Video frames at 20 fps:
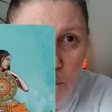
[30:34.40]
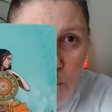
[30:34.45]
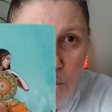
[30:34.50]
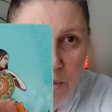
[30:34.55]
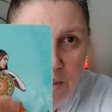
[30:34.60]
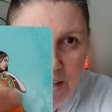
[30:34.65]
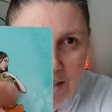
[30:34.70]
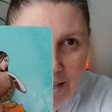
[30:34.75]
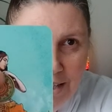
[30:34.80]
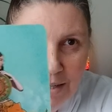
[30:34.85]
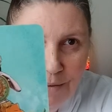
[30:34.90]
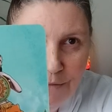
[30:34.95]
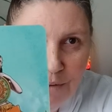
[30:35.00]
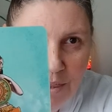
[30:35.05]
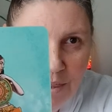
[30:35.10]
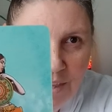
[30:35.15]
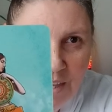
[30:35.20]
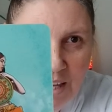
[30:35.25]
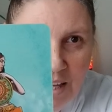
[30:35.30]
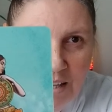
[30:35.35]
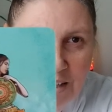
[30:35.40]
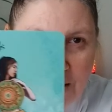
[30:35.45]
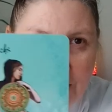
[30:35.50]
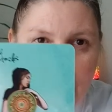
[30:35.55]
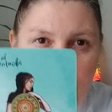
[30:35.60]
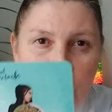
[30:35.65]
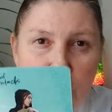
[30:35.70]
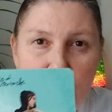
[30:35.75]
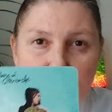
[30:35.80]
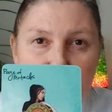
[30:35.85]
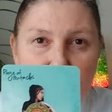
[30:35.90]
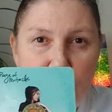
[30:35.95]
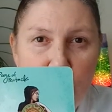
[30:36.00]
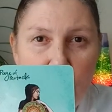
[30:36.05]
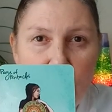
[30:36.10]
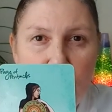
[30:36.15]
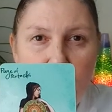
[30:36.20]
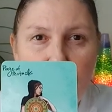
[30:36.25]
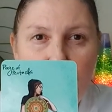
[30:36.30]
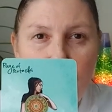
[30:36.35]
all these different things, you know, a
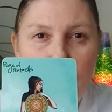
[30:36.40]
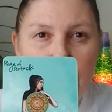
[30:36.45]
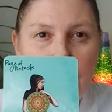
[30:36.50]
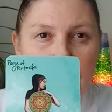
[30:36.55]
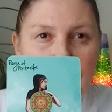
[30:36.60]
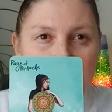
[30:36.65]
job,